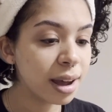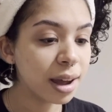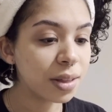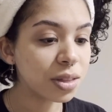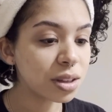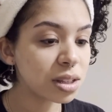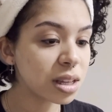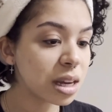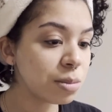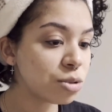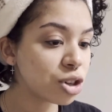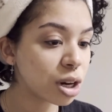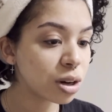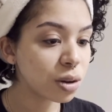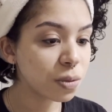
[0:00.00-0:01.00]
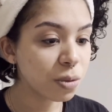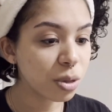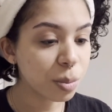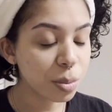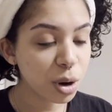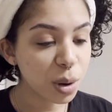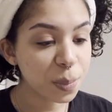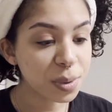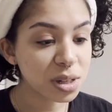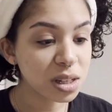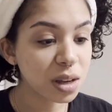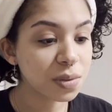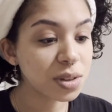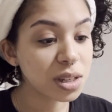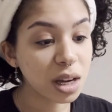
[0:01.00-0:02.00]
and the same gender for the purpose
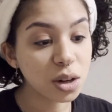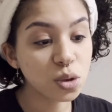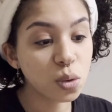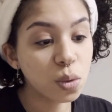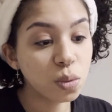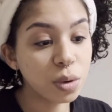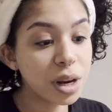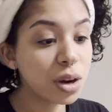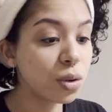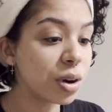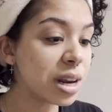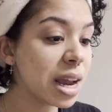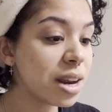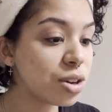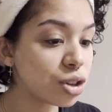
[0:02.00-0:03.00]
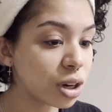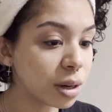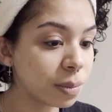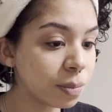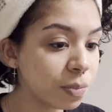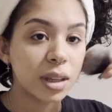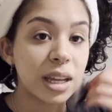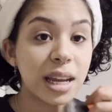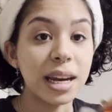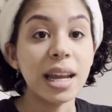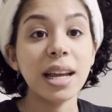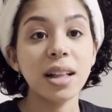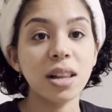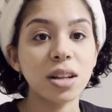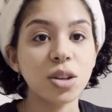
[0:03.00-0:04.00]
of sexual recreation. In
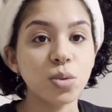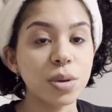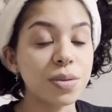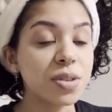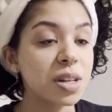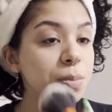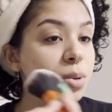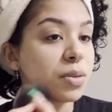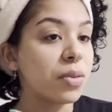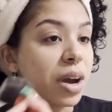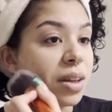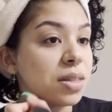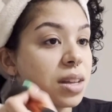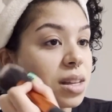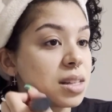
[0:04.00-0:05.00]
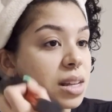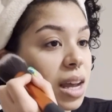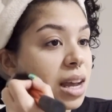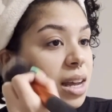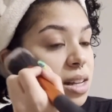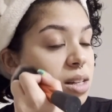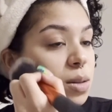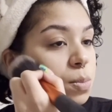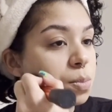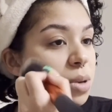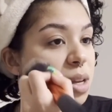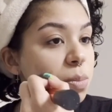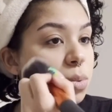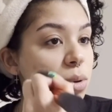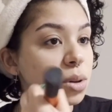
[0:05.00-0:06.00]
English, we've simplified this as
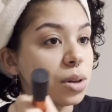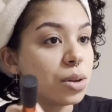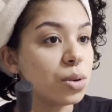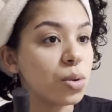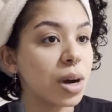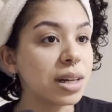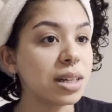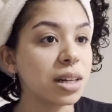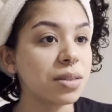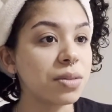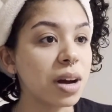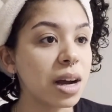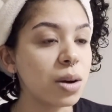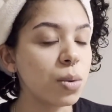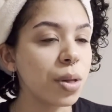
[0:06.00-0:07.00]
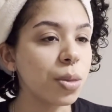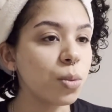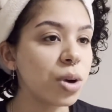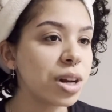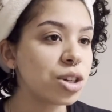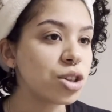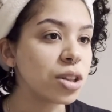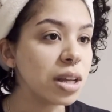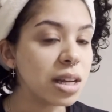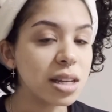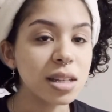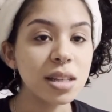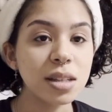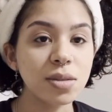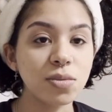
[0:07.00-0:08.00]
people who identify with which the
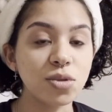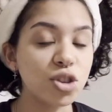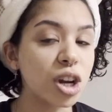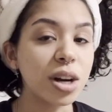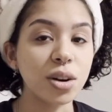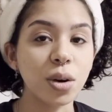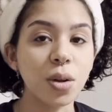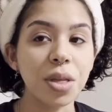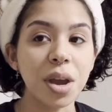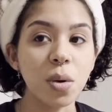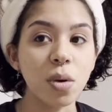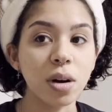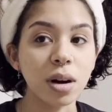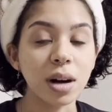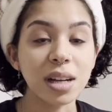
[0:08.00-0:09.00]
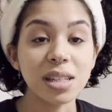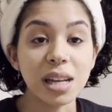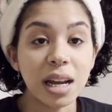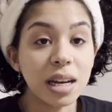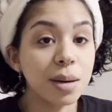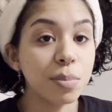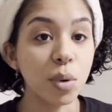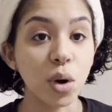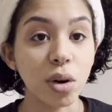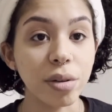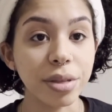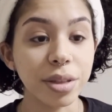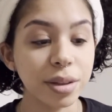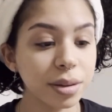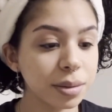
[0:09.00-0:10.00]
gender they were assigned at birth.